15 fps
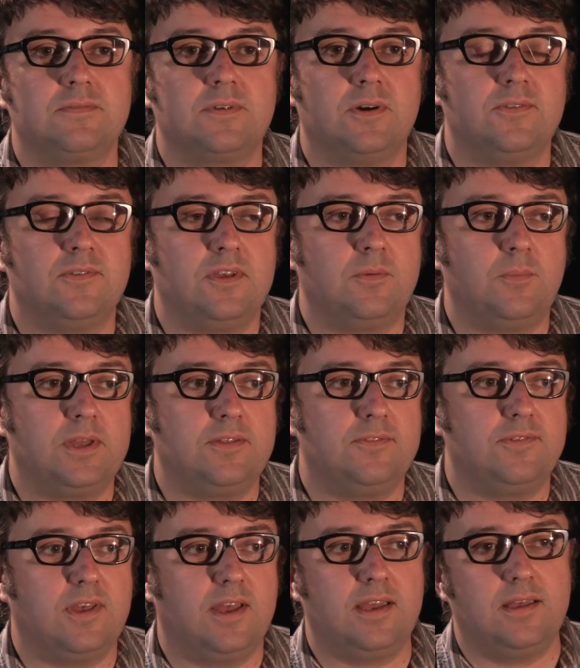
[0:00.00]
of content. We can
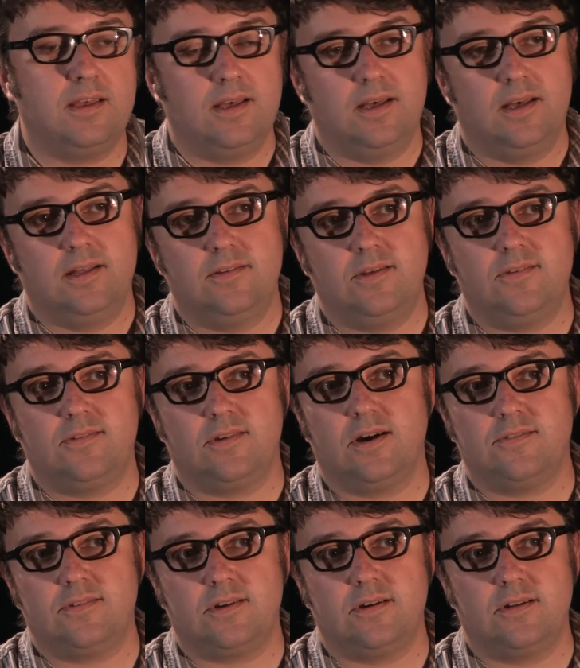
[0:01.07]
say this
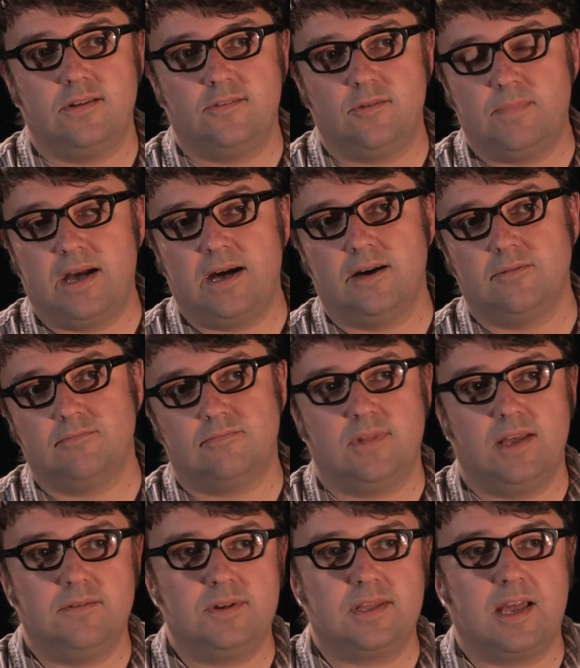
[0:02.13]
article is about
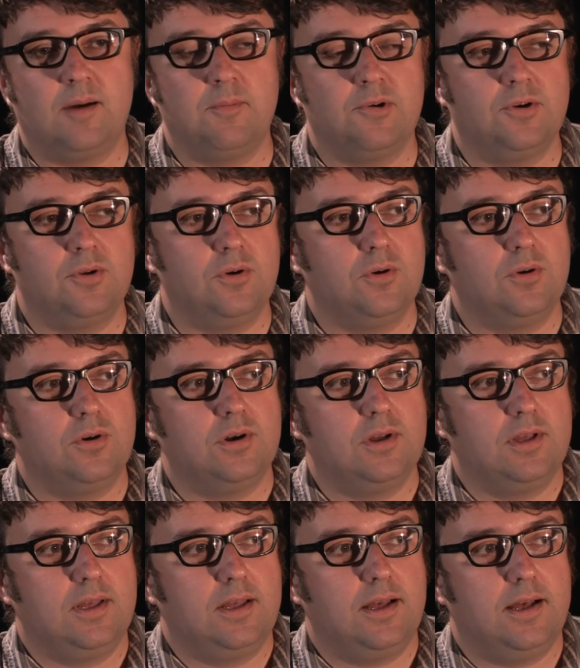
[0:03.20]
David Cameron, or
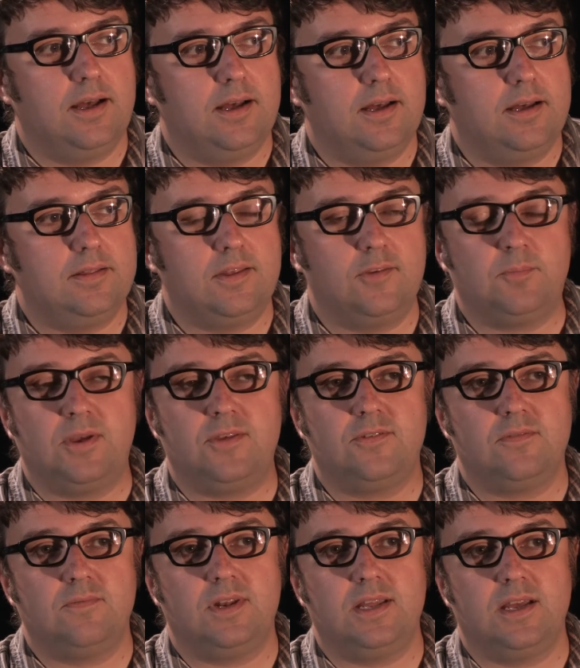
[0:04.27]
this piece
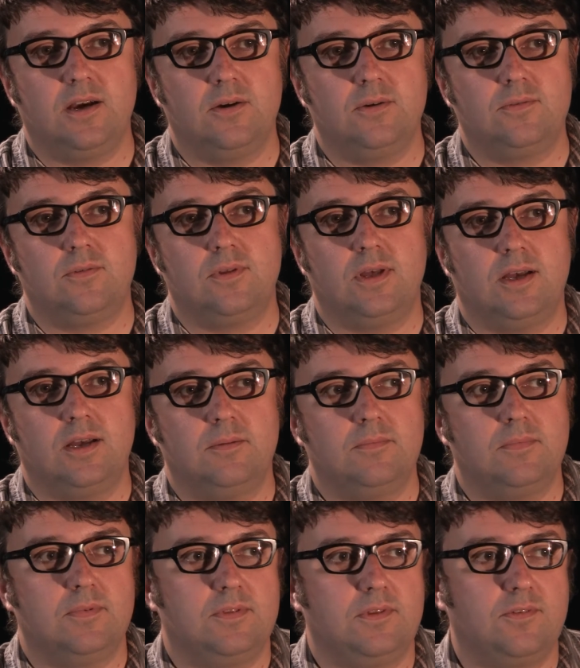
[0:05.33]
of video
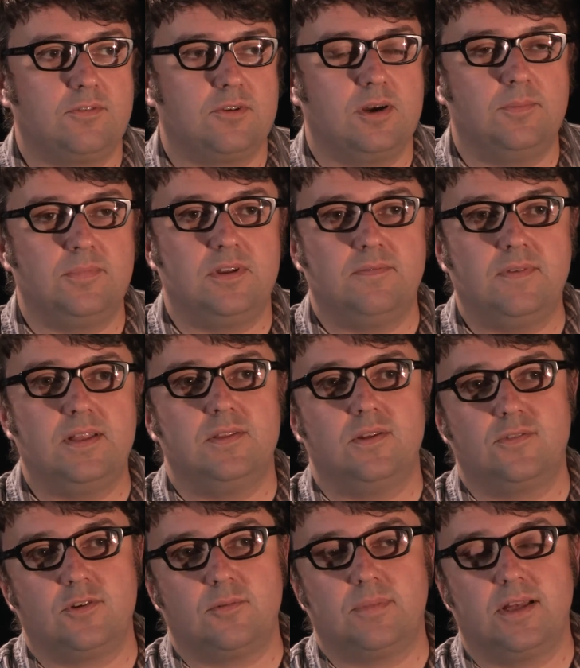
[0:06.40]
described an event
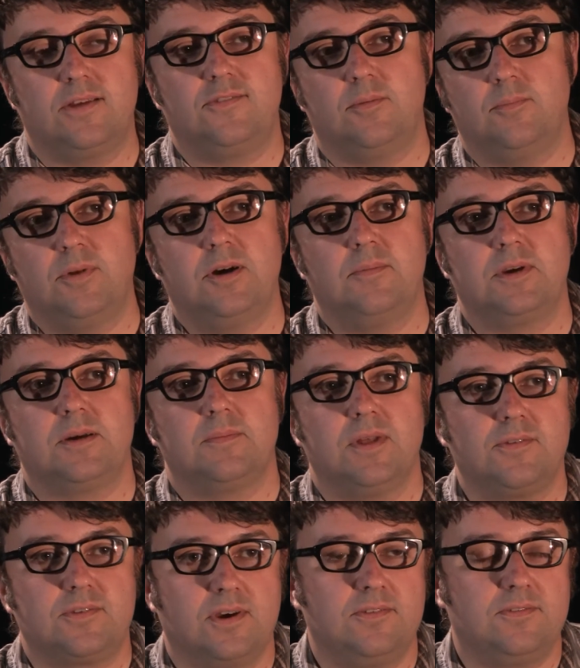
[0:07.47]
that took place in Birmingham,
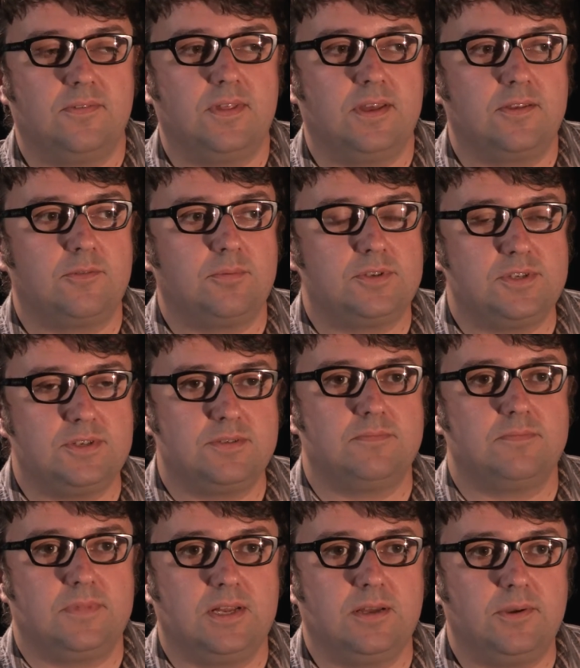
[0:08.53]
those kinds of things, which is
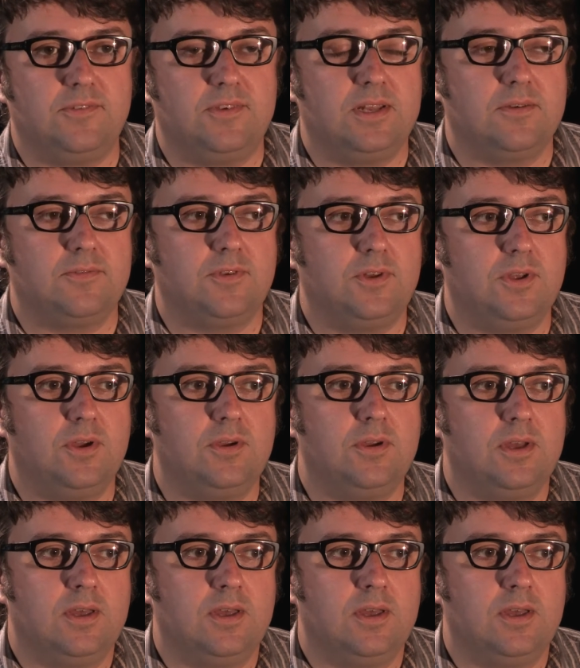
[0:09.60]
easy enough to do.